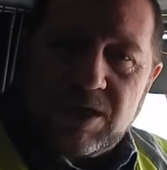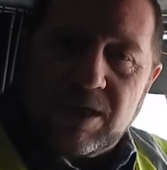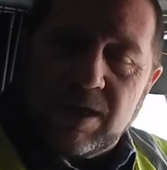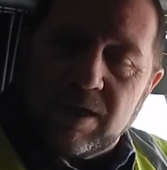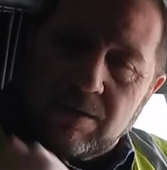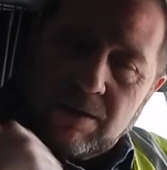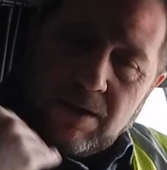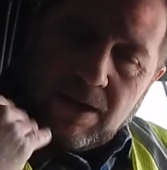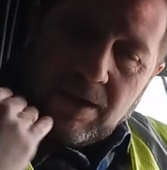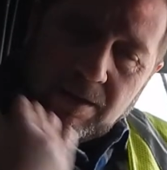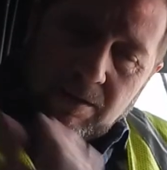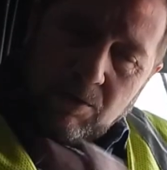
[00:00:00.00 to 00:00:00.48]
it
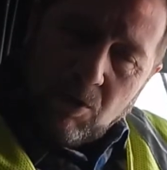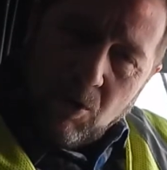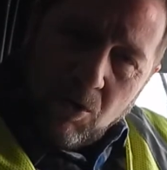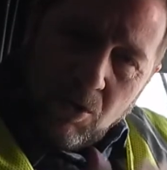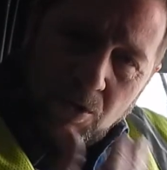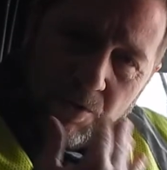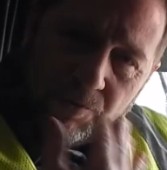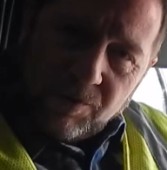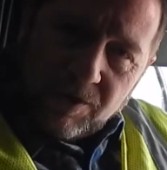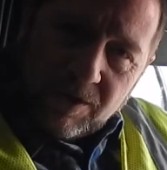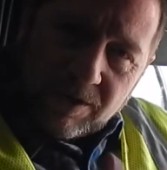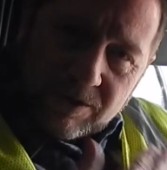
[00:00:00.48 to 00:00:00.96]
like
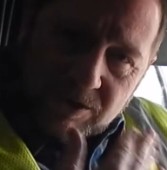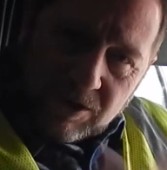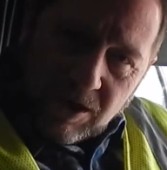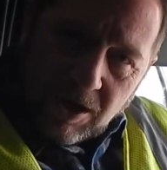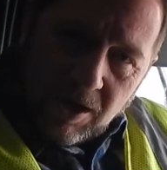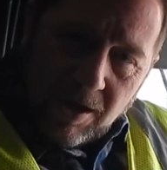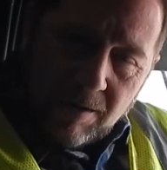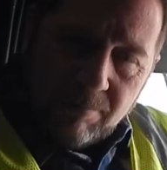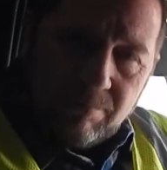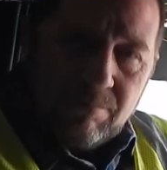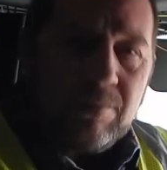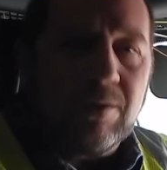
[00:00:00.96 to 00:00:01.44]
all the
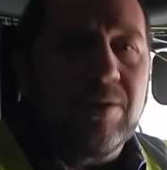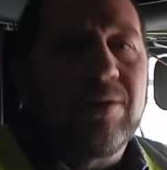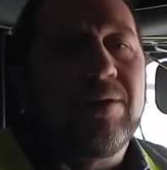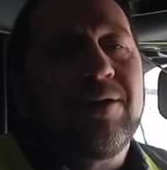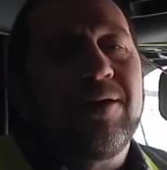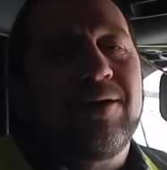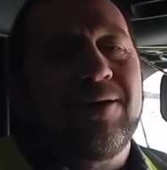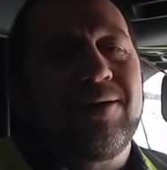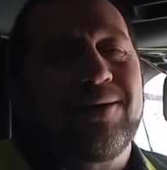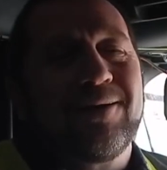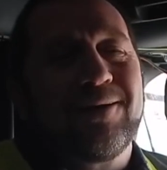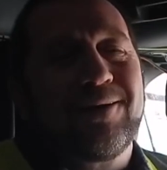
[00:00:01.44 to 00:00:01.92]
time
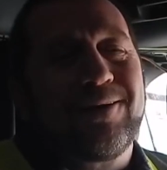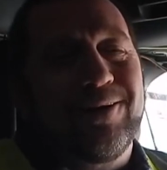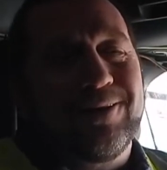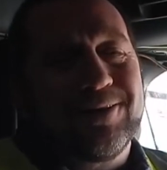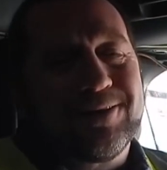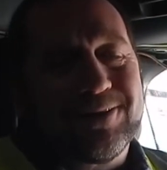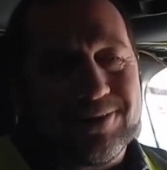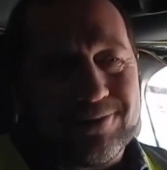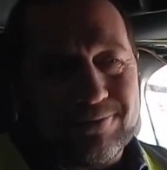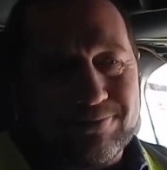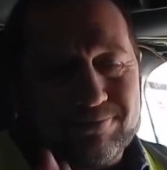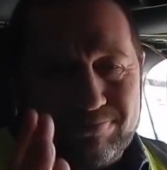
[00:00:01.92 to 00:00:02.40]

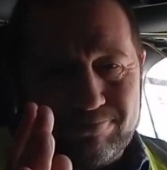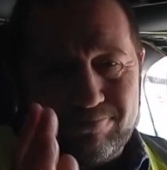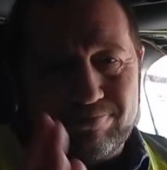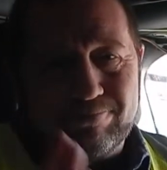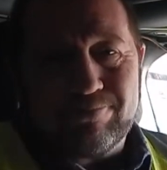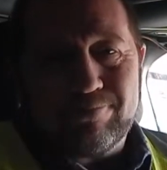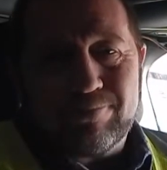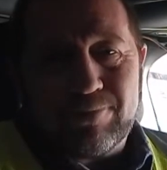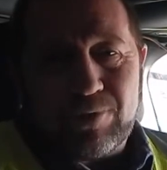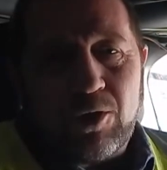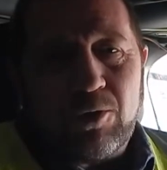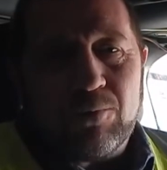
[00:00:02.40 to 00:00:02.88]
because
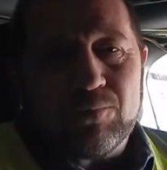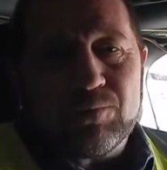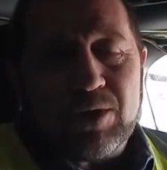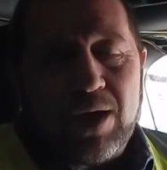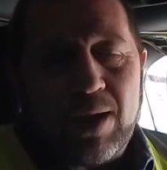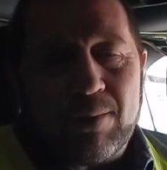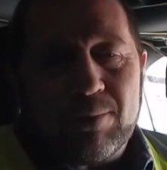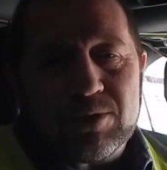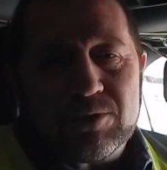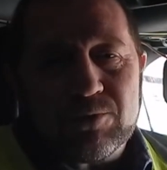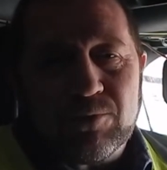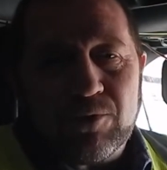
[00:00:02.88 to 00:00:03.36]
home
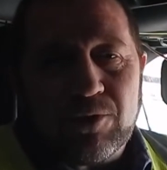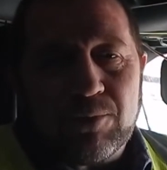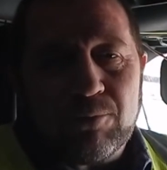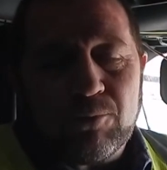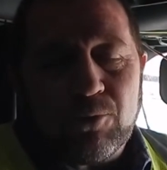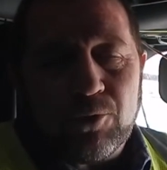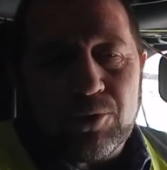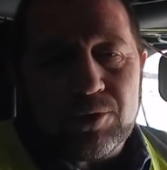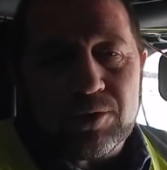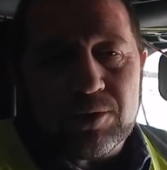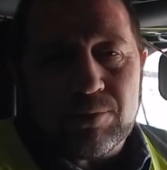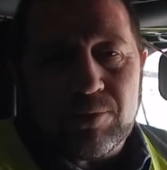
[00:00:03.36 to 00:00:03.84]
time is very
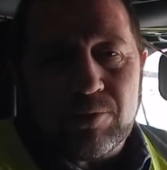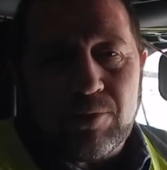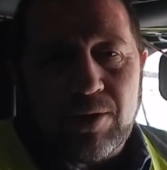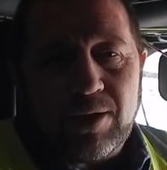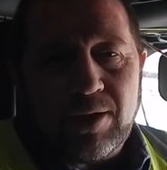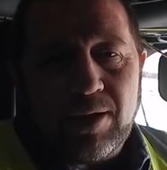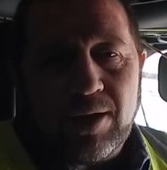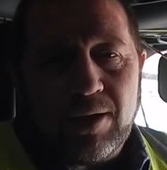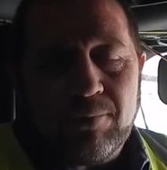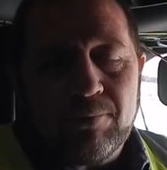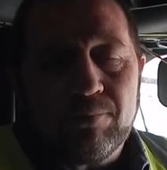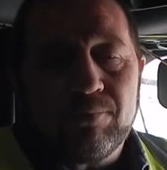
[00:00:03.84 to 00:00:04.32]
important to me right
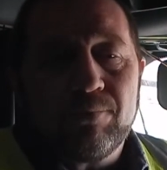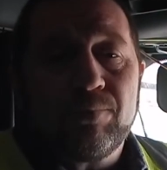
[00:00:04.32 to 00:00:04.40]
now.